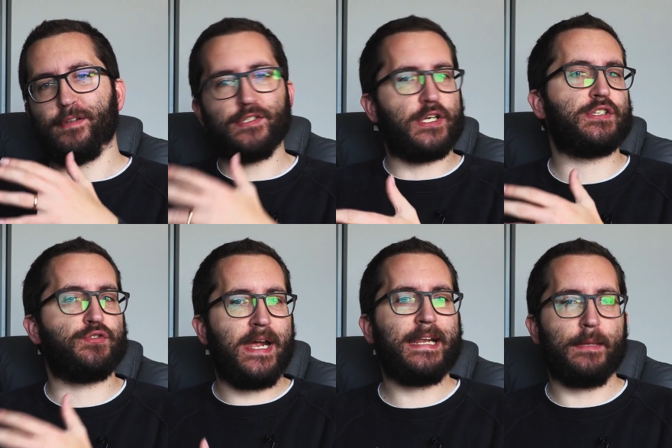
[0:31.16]
for the Judge
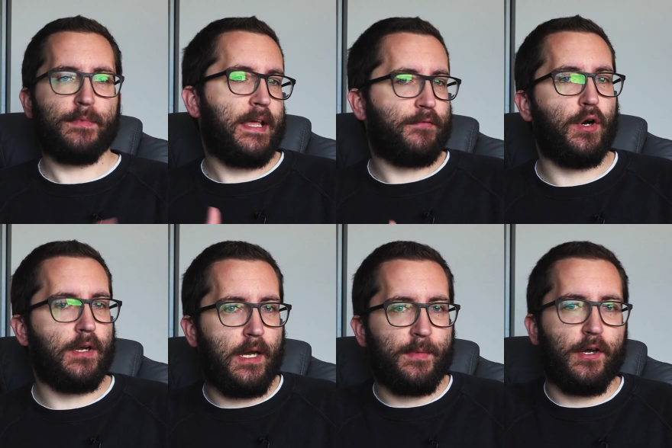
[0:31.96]
Dredd game that they've
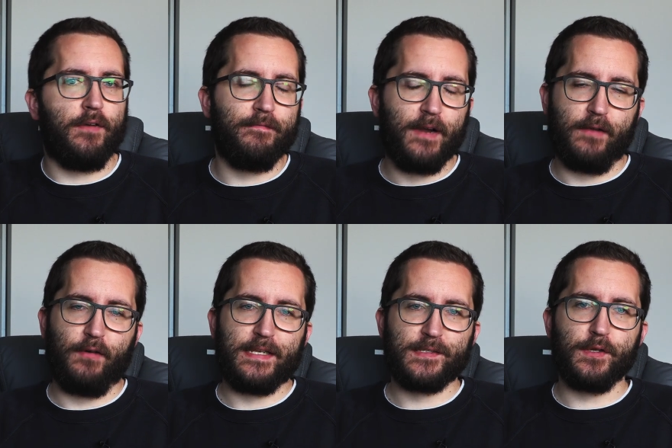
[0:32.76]
got coming out very,
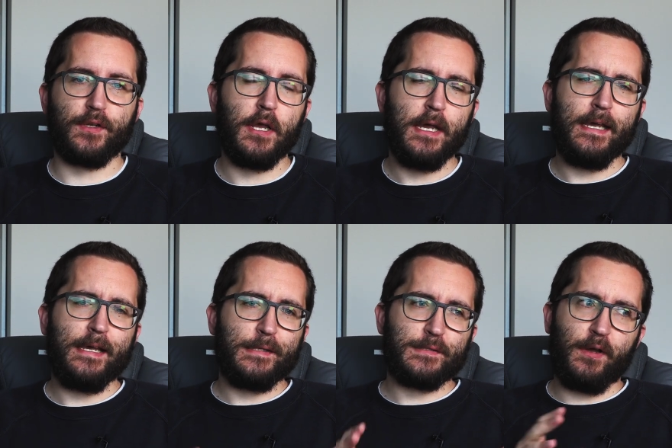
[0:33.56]
very soon.
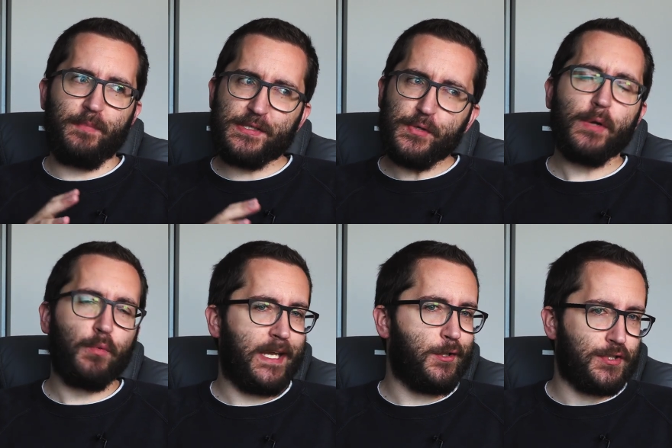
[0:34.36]
So I've been doing
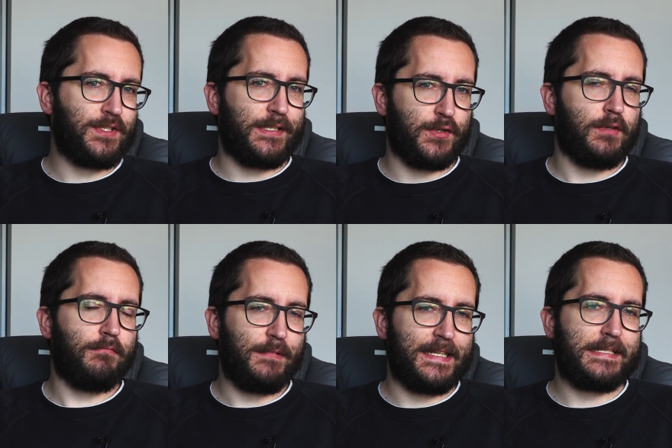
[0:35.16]
what I usually
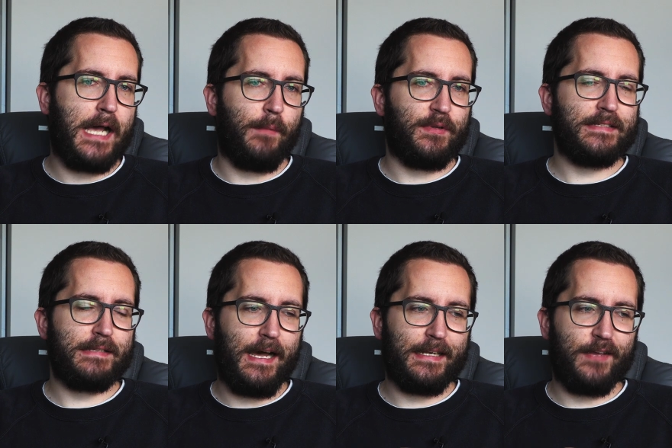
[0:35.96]
do when this
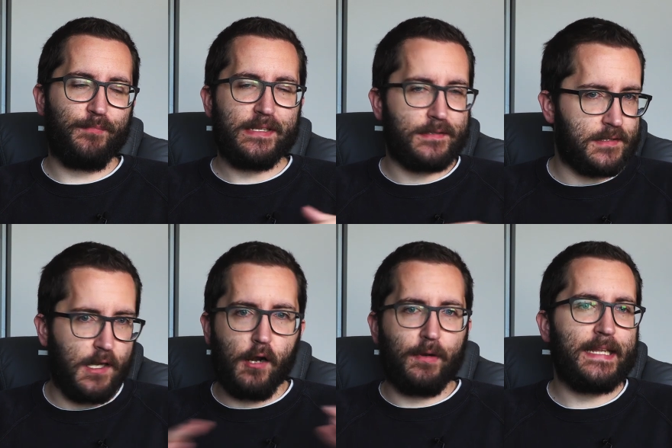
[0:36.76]
happens, and I've been
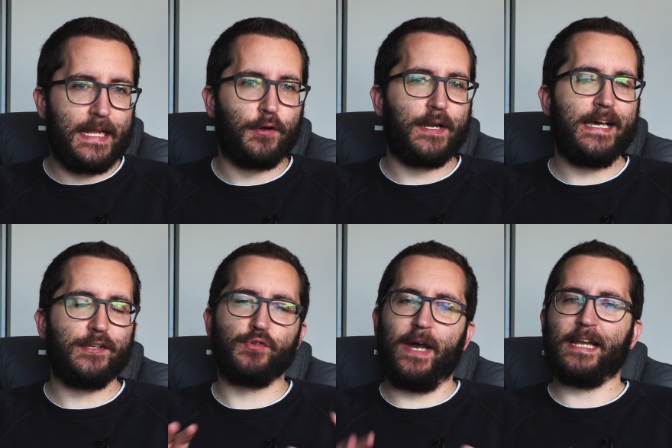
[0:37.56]
scouring the
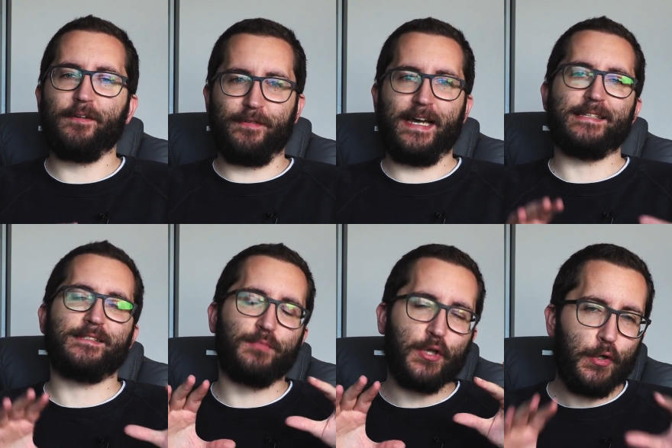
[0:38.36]
internet trying to find
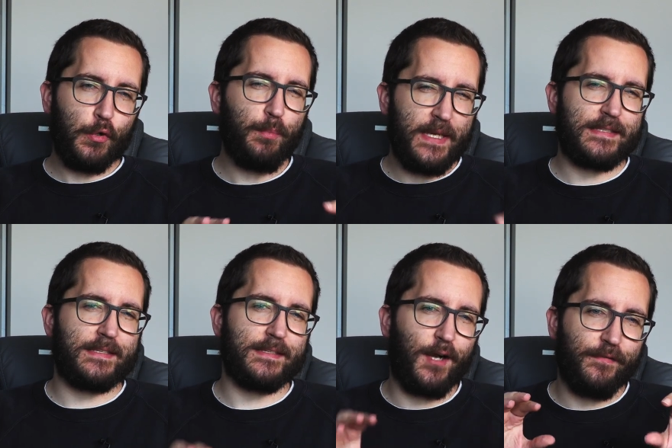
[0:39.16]
some cool
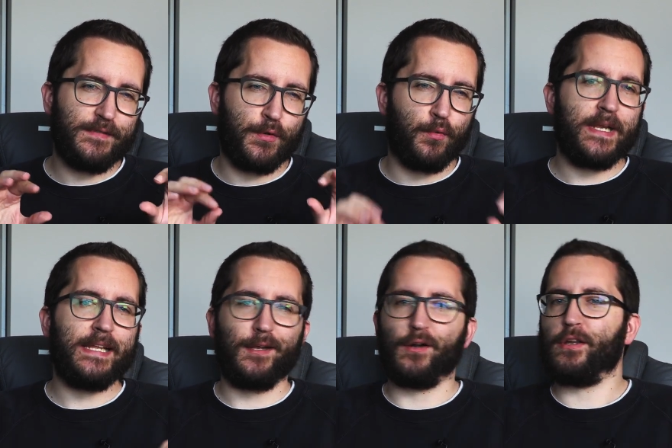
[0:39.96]
pieces of
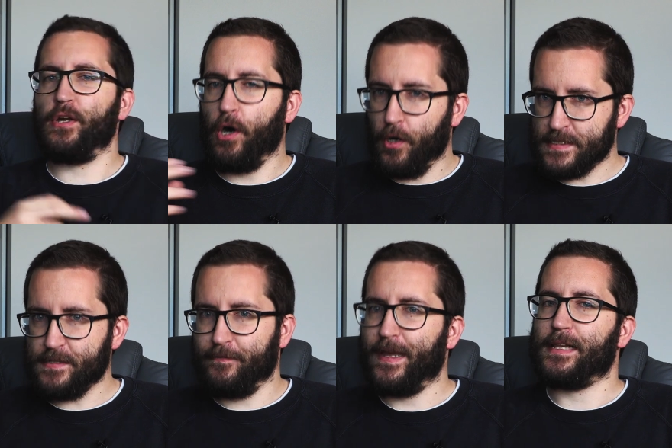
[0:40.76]
terrain that are
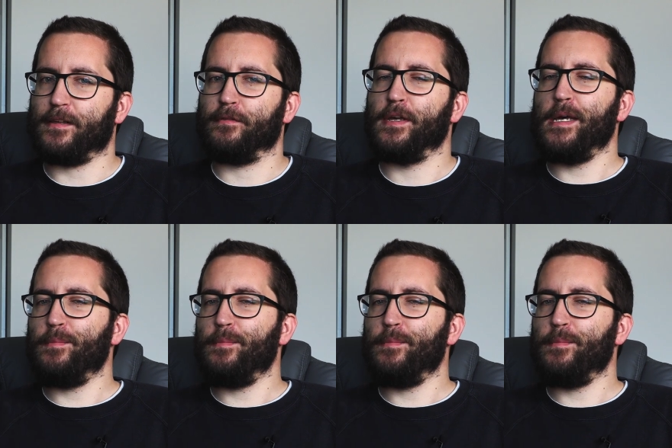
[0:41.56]
cost effective,